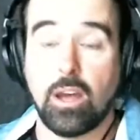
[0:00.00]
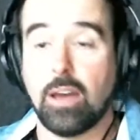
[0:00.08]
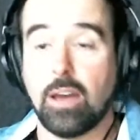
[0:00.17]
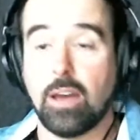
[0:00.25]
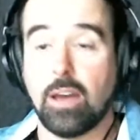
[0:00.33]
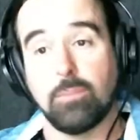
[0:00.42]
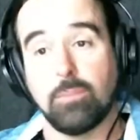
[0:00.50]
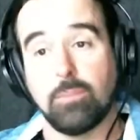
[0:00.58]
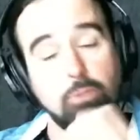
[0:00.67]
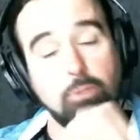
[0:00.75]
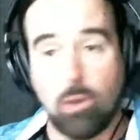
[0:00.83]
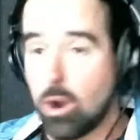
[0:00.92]
some
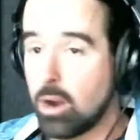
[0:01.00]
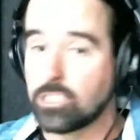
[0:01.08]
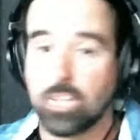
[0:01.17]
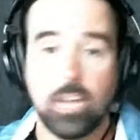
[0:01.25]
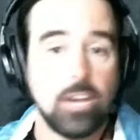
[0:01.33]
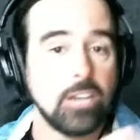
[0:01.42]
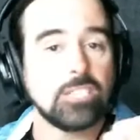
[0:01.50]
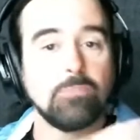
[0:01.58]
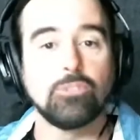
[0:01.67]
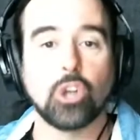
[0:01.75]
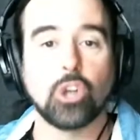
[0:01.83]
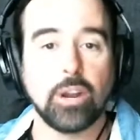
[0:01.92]
Bruno Mars, some
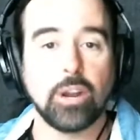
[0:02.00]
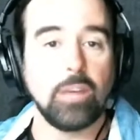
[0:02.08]
Journey,